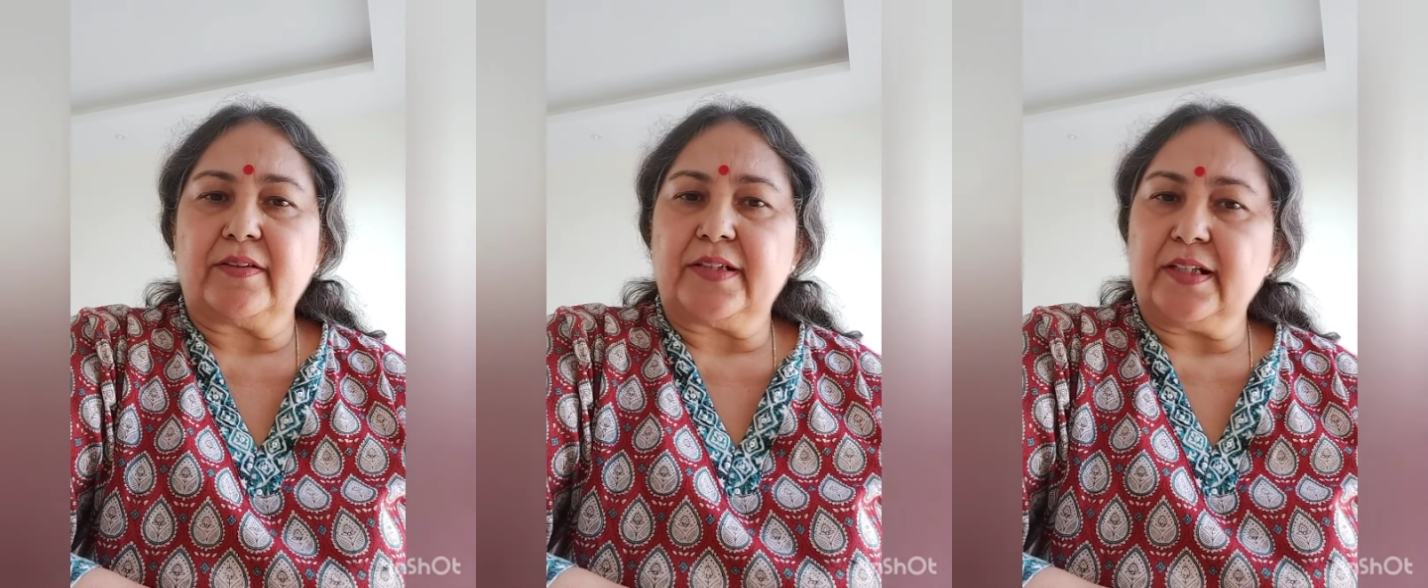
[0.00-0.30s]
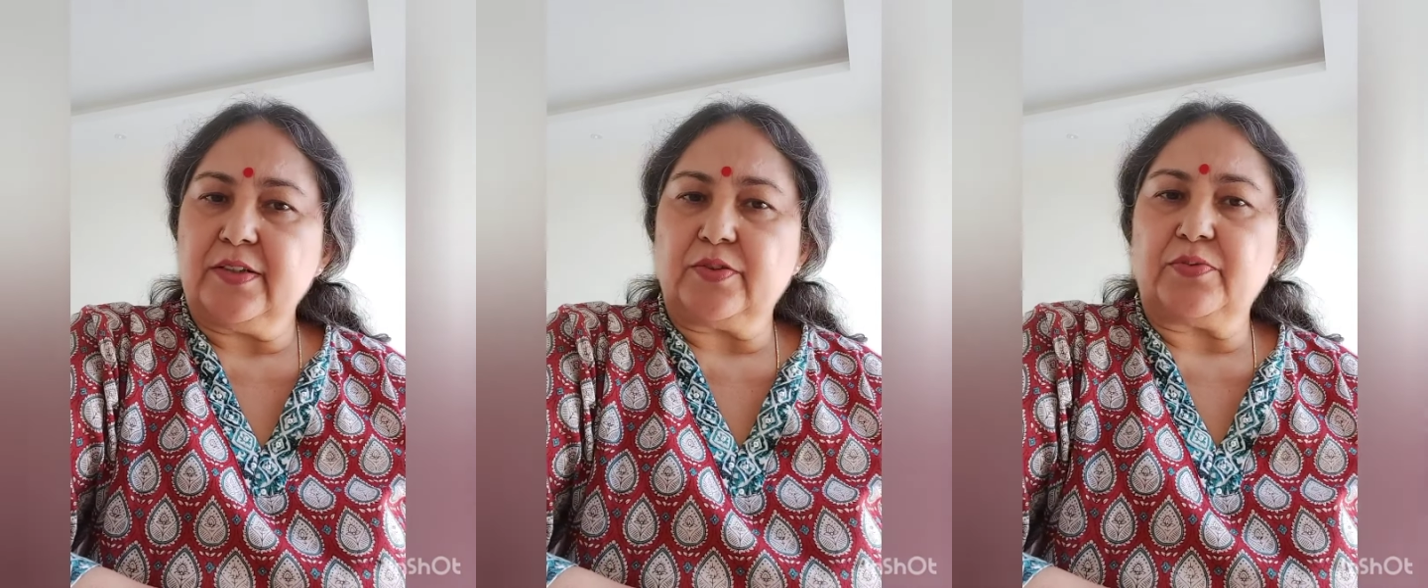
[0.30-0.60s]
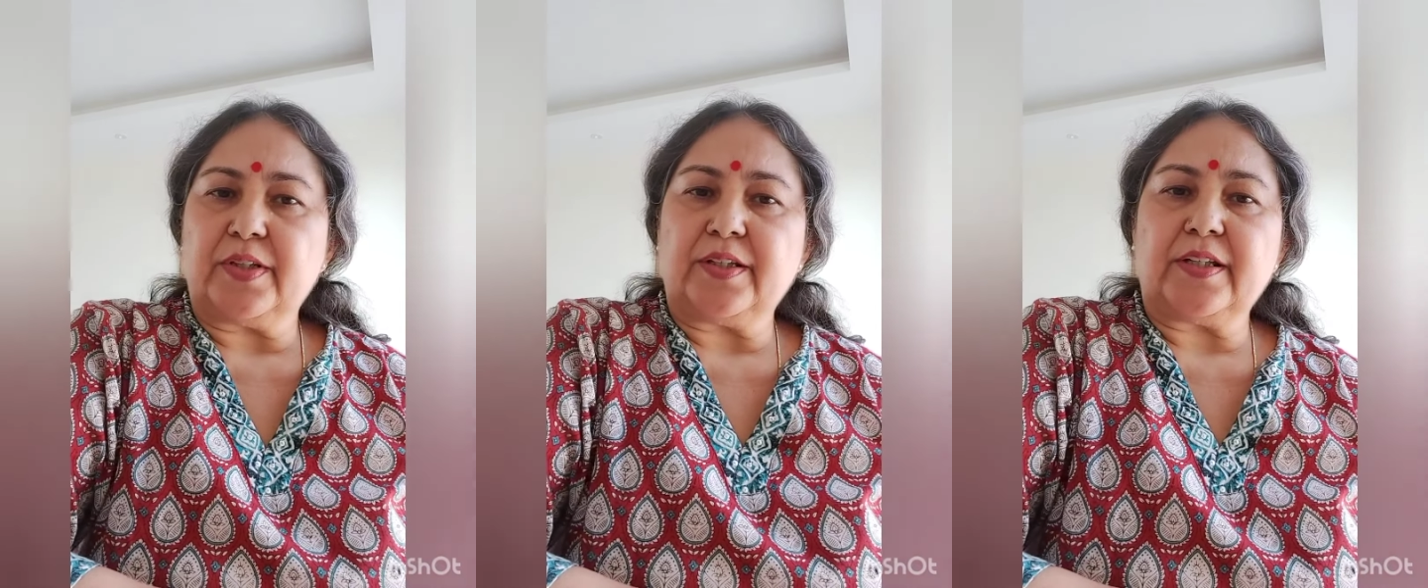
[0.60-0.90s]
tell you
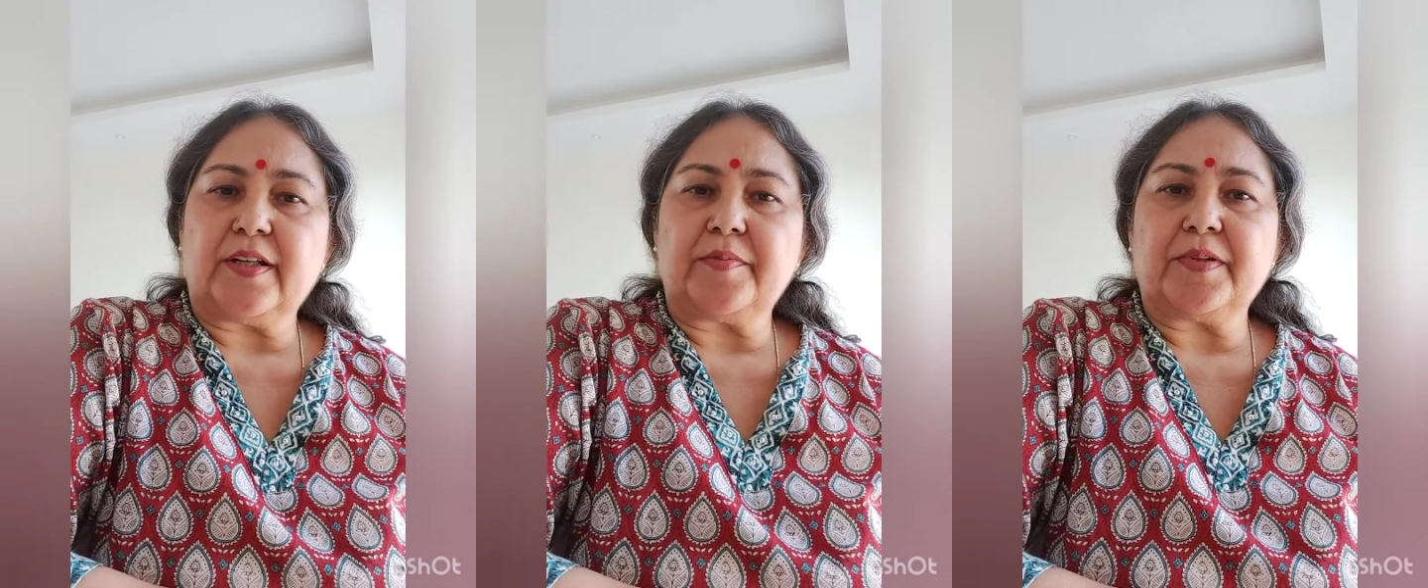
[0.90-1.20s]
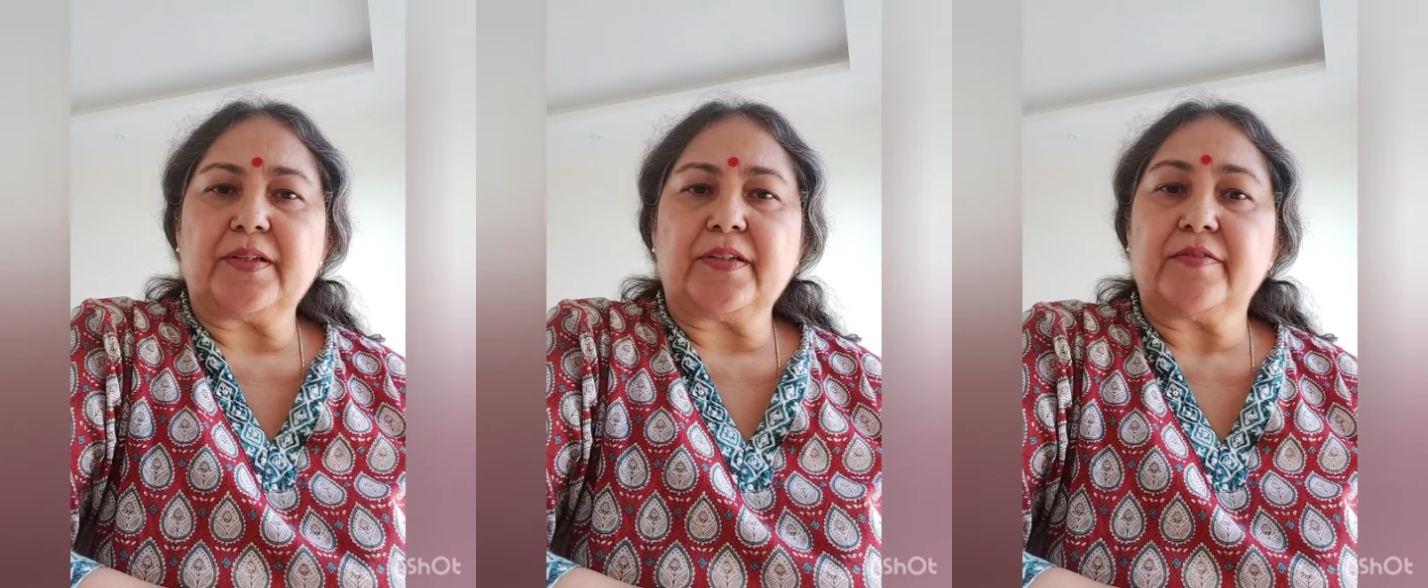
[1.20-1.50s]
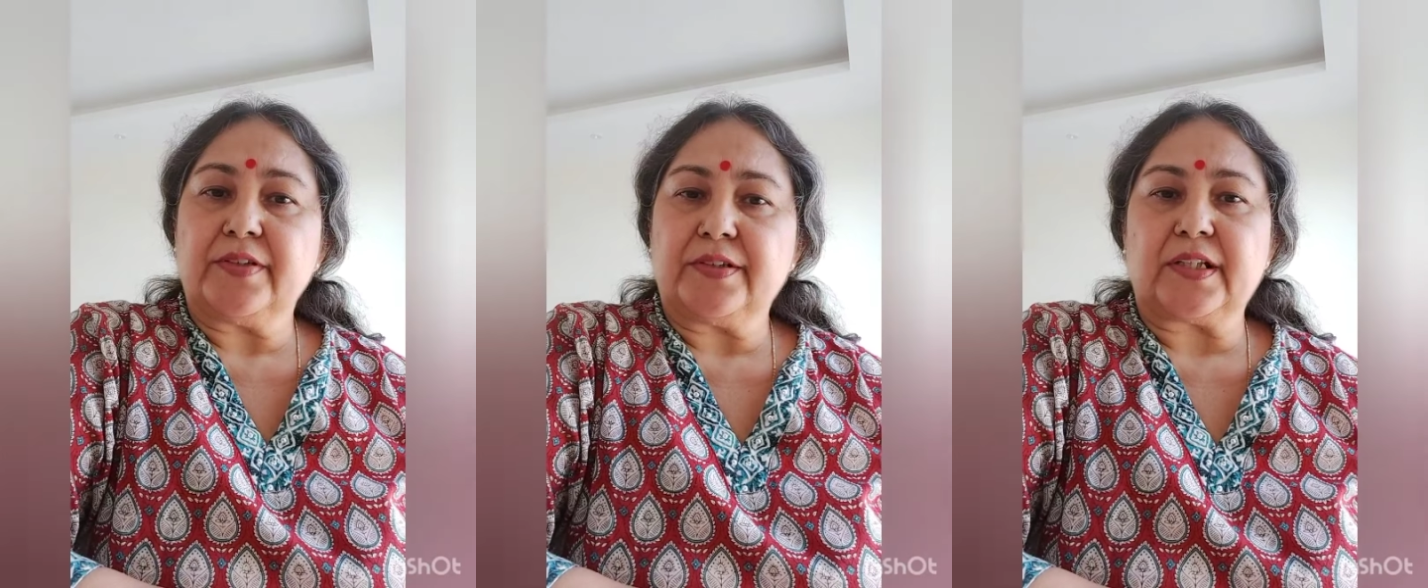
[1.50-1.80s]
when they are being
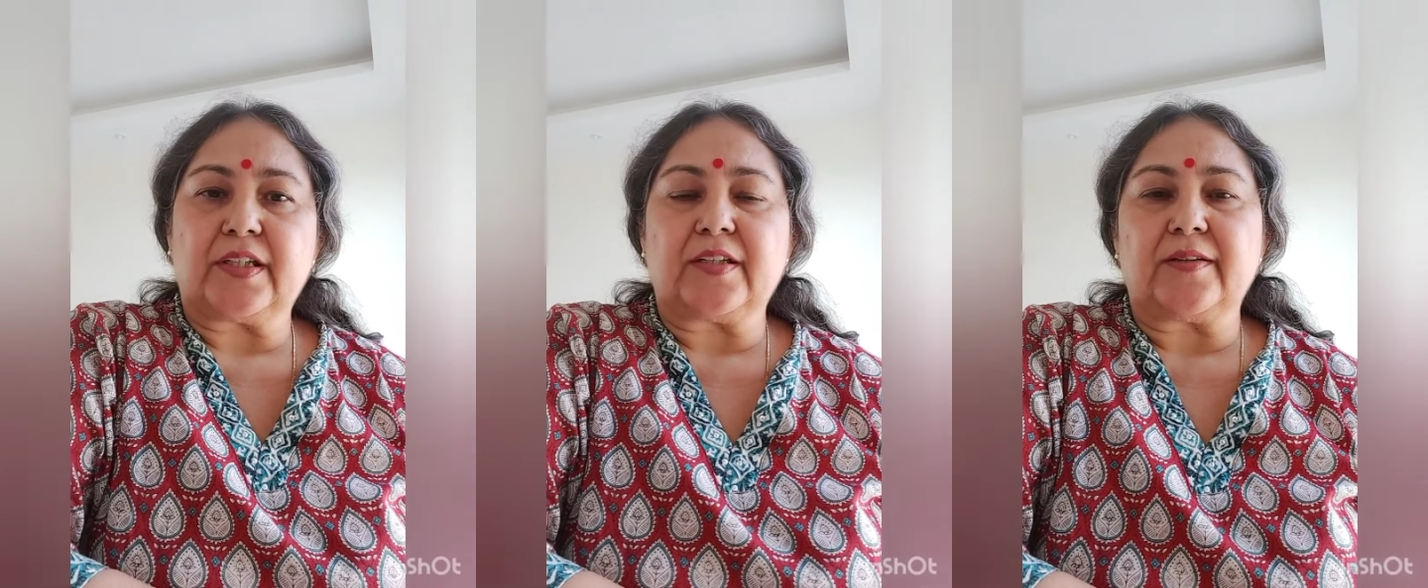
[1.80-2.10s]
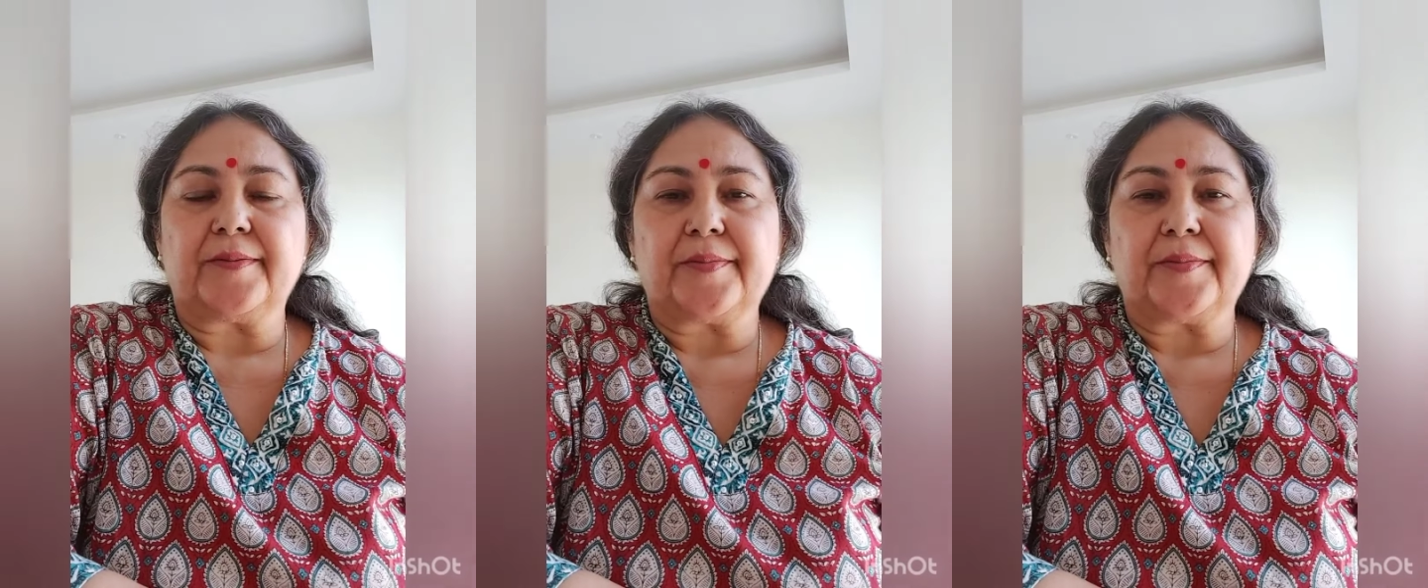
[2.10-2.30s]
given Reiki